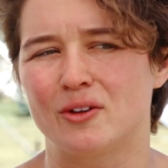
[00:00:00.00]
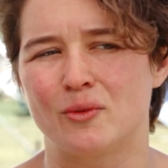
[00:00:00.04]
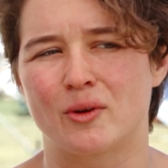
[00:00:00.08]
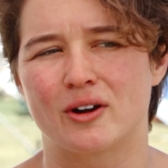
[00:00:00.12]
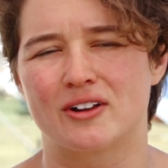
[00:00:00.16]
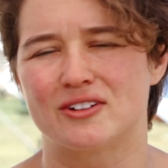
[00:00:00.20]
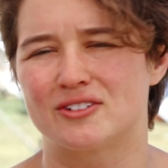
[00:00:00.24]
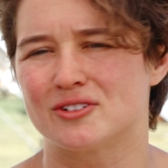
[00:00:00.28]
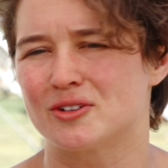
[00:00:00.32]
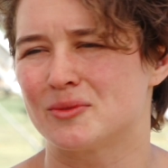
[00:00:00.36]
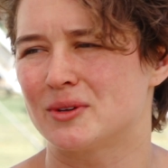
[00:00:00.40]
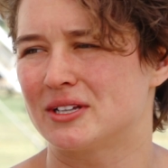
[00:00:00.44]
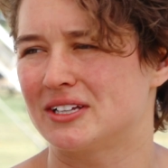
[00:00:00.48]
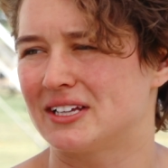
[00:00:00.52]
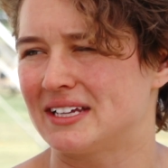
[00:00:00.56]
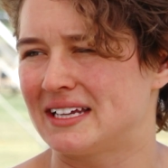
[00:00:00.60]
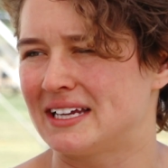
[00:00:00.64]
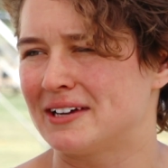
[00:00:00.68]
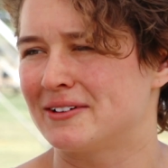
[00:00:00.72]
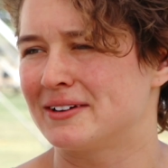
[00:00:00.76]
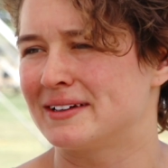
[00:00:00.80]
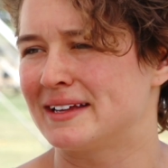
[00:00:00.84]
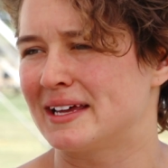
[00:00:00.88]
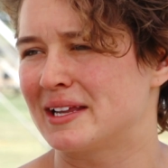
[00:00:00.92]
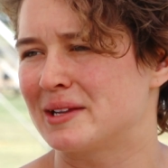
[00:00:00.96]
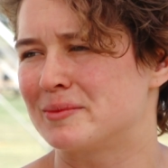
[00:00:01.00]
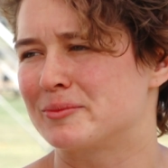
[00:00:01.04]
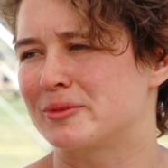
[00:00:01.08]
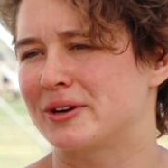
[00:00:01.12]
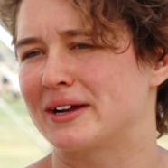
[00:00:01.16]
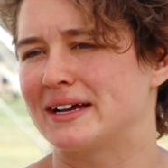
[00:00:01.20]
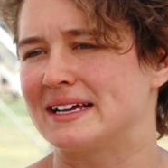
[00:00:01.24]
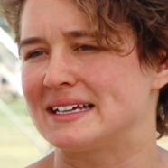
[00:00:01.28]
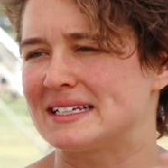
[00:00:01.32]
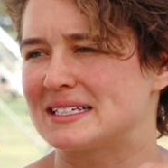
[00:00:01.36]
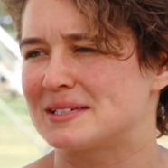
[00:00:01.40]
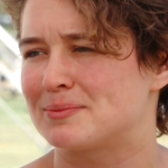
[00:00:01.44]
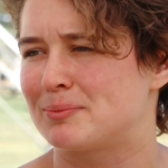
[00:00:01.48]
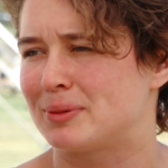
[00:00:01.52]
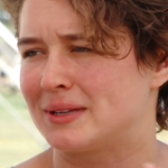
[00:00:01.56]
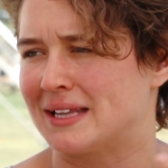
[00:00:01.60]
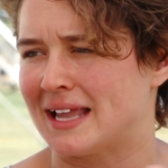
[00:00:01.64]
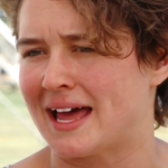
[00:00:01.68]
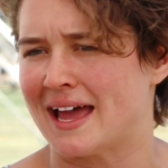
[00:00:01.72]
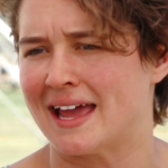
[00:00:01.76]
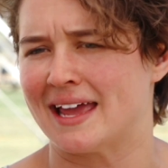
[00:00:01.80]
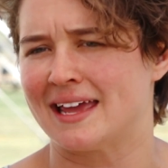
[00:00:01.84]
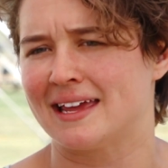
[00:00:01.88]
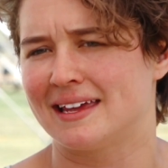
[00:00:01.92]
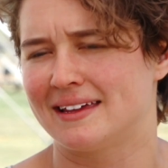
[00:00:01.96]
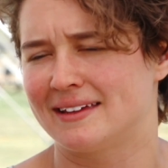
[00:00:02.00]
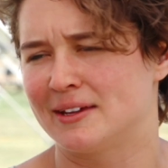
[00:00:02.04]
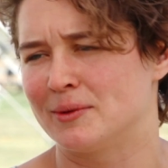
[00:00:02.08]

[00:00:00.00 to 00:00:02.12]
want to do when you're here in Edinburgh is play.